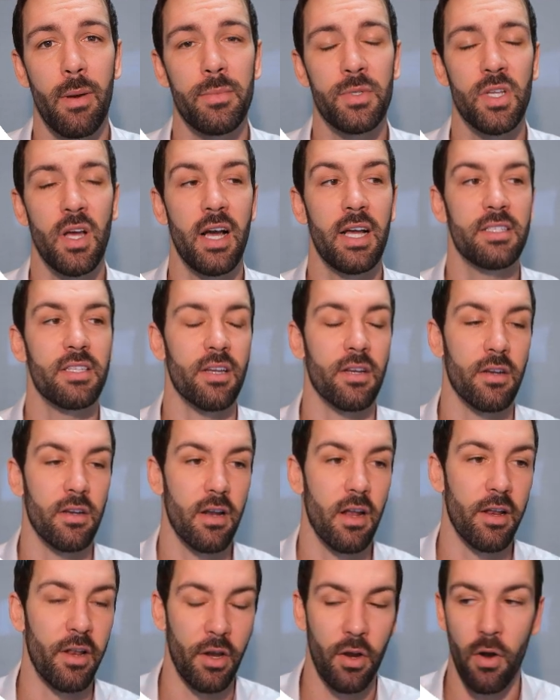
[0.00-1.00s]
websites
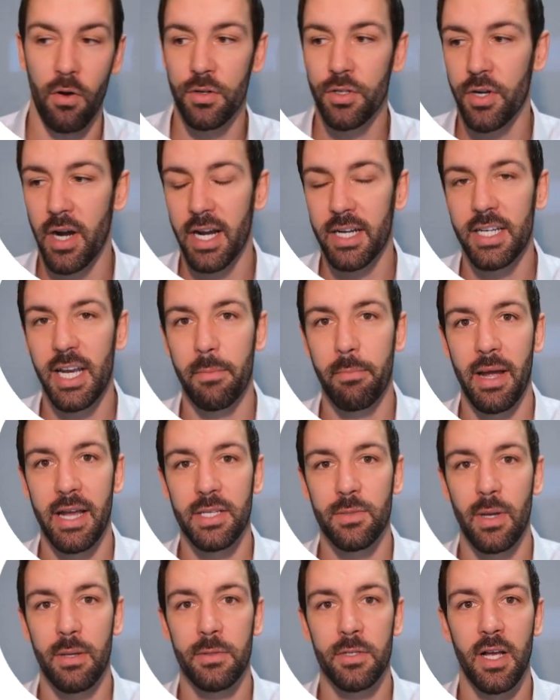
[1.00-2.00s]
and
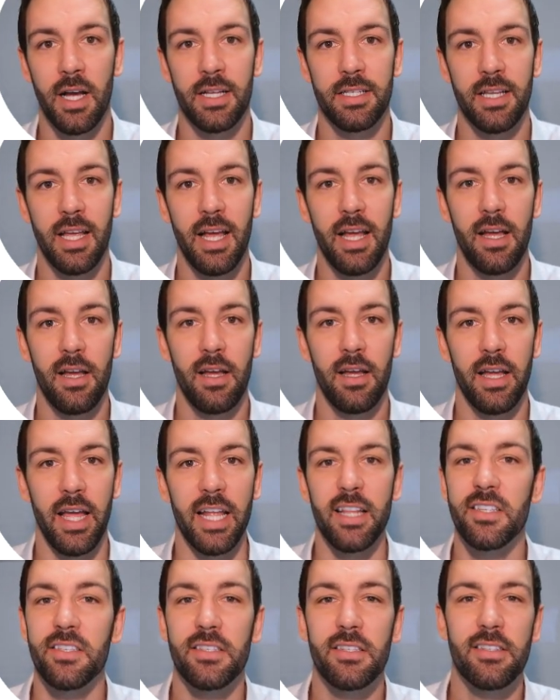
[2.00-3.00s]
contracting-based websites,
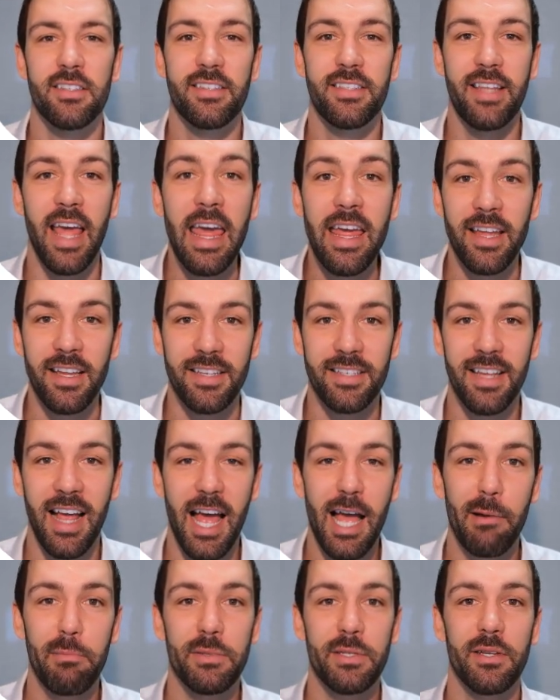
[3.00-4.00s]
it stinks,
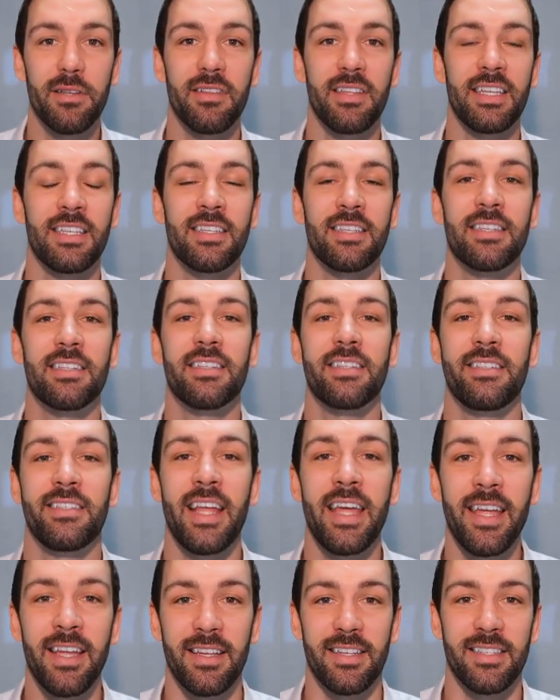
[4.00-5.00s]
absolutely
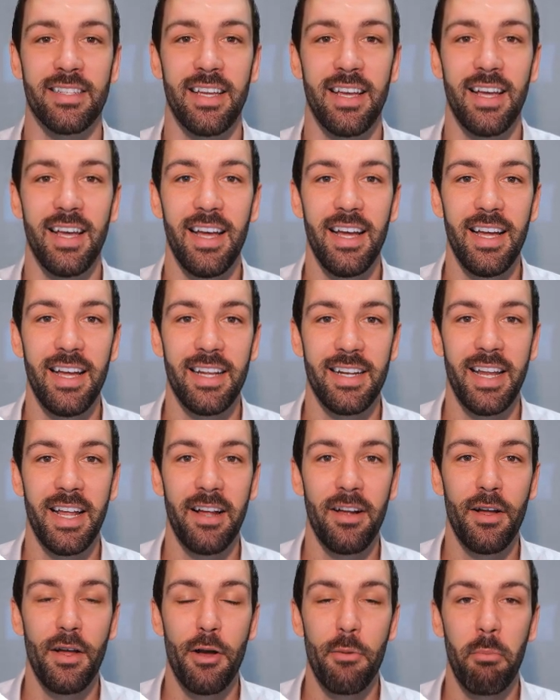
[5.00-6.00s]
stinks.
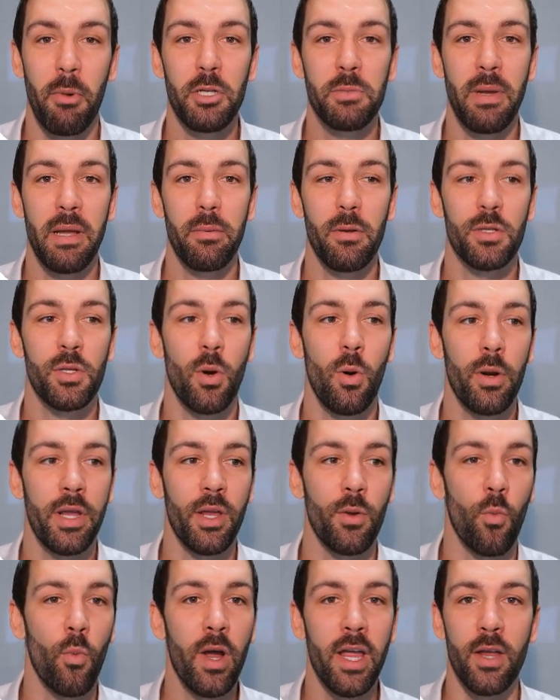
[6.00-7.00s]
Now, most people are
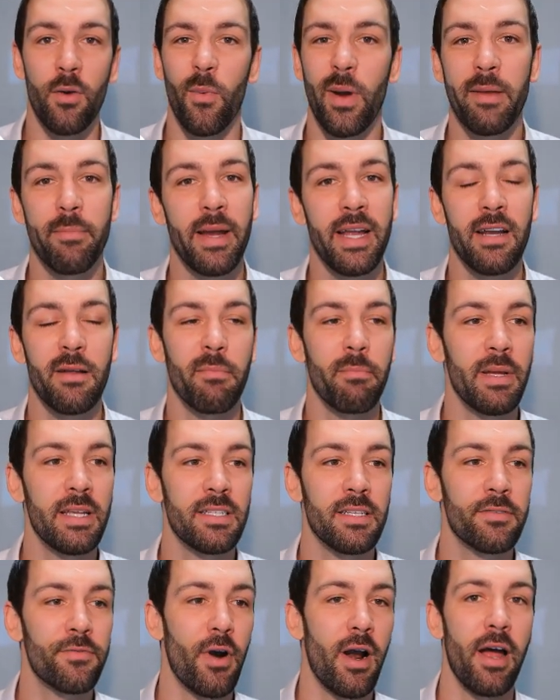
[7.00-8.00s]
talking we've been in
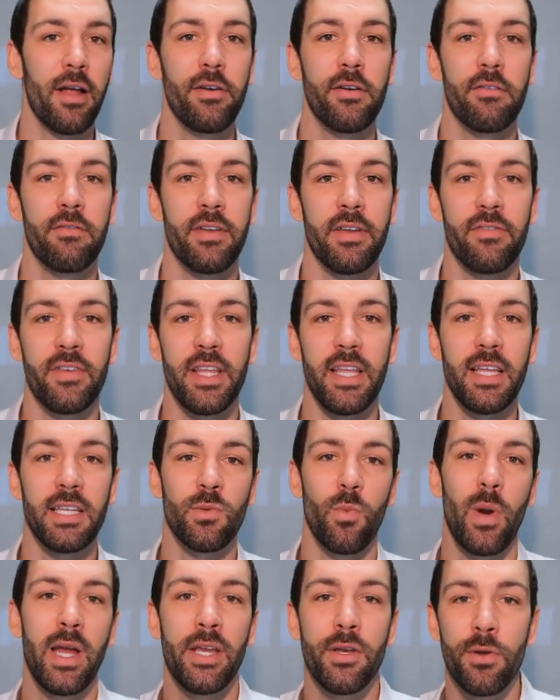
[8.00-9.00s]
business for 150
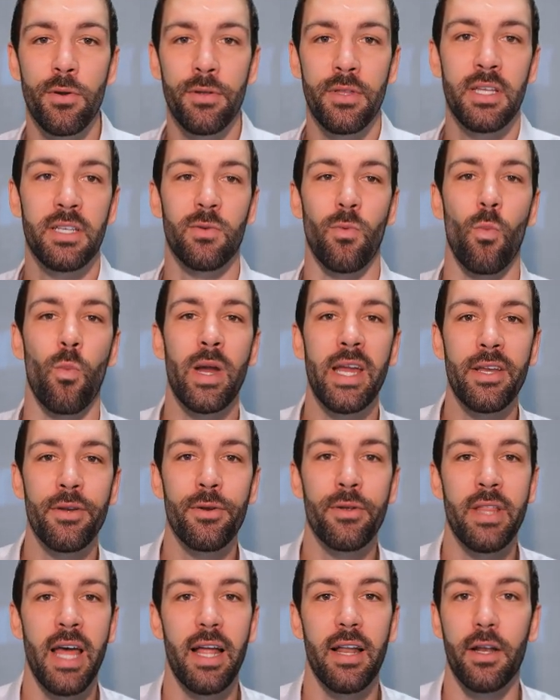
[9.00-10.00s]
years, we do this, we
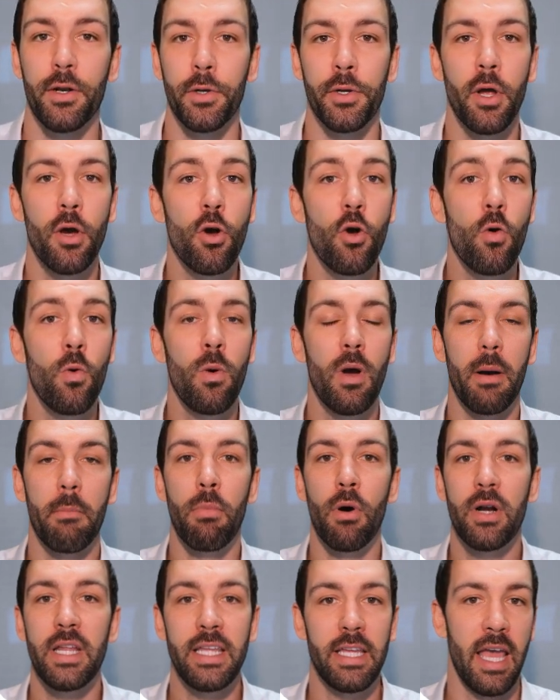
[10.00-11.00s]
do that,
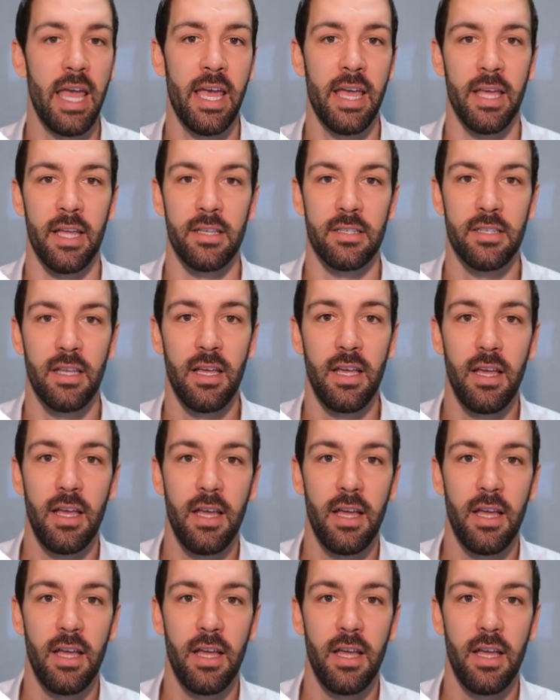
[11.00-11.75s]
nobody cares.